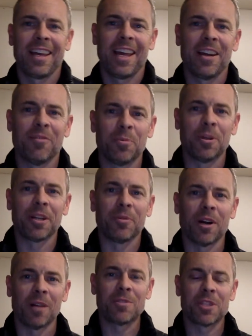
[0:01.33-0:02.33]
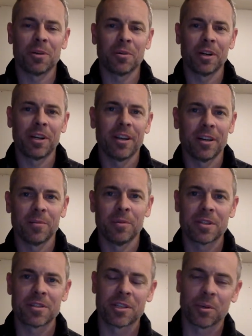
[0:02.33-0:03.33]
Hey everybody, Rob Sower here
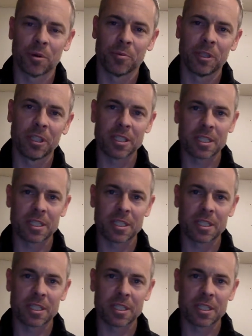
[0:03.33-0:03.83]
with Sower Real